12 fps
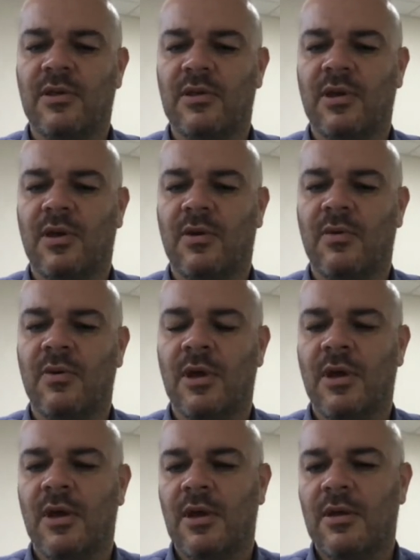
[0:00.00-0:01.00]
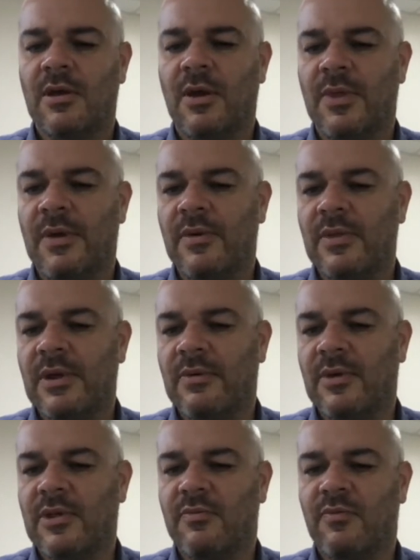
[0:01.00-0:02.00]
So, you know,
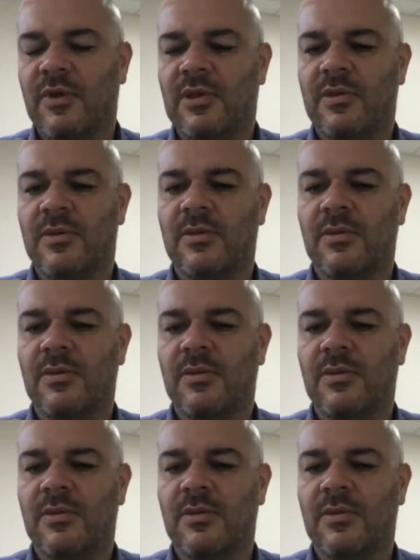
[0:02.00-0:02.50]
there is a risk,